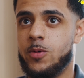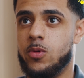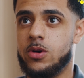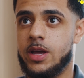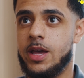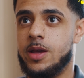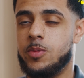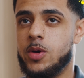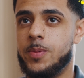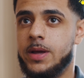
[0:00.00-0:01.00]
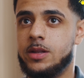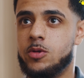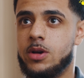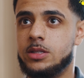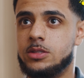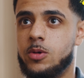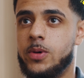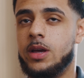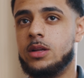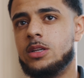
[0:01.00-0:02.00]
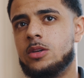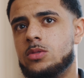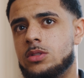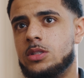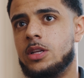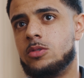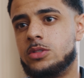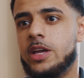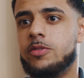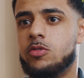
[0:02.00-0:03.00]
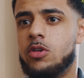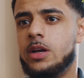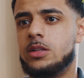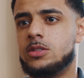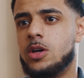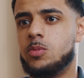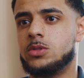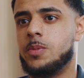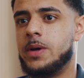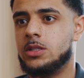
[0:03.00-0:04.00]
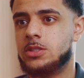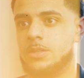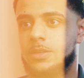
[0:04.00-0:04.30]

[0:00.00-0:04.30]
one game we were playing Newcastle away. I think it was David Wright at the time was the manager,